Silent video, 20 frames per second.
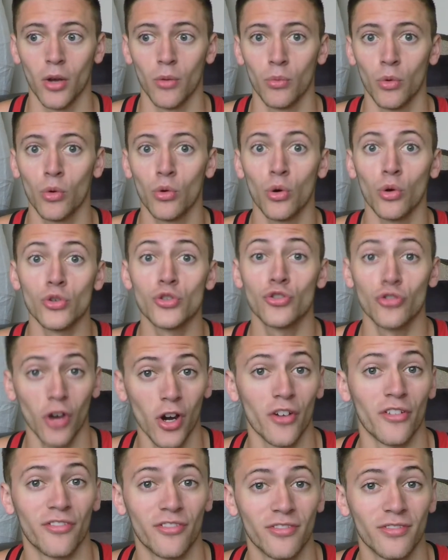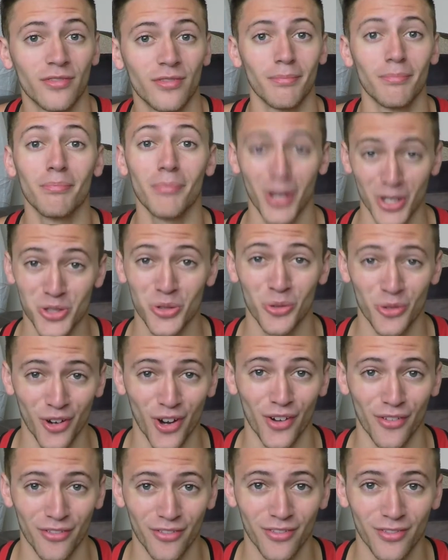will cause growth, muscle
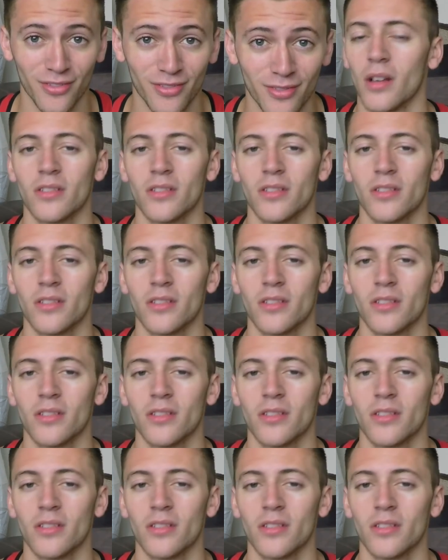growth.